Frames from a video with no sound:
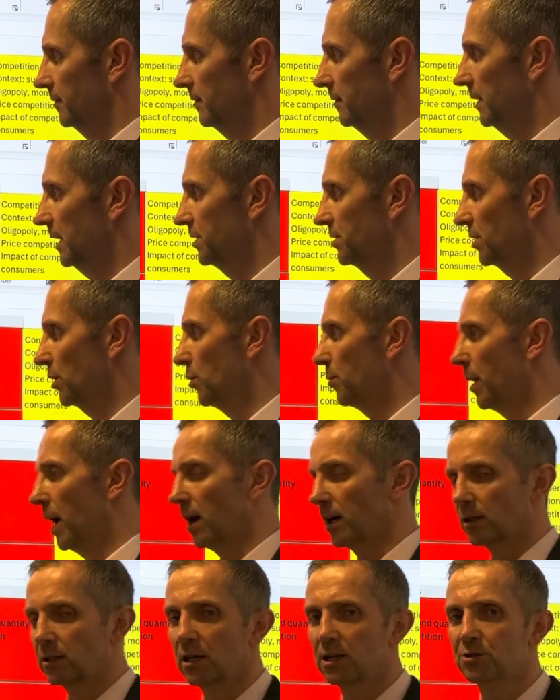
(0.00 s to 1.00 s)
Let's go
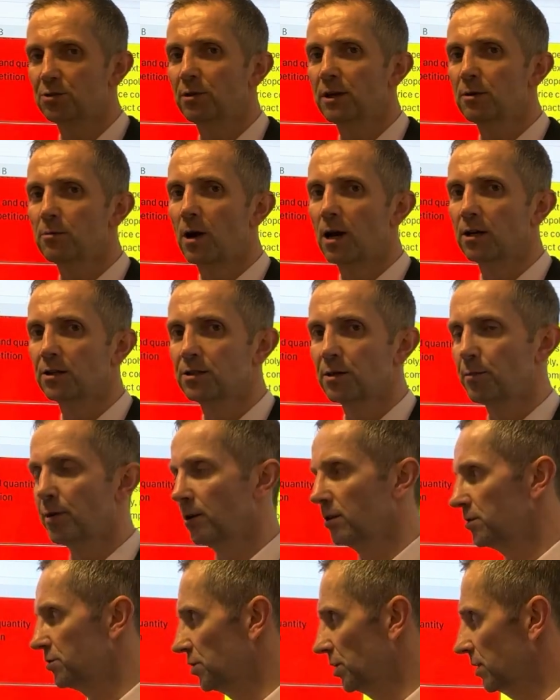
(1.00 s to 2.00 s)
back, let's rewind,
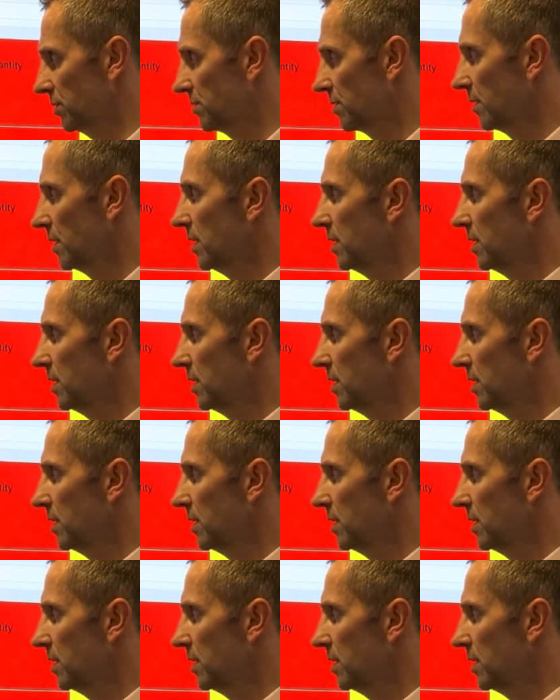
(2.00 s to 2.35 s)
apologies.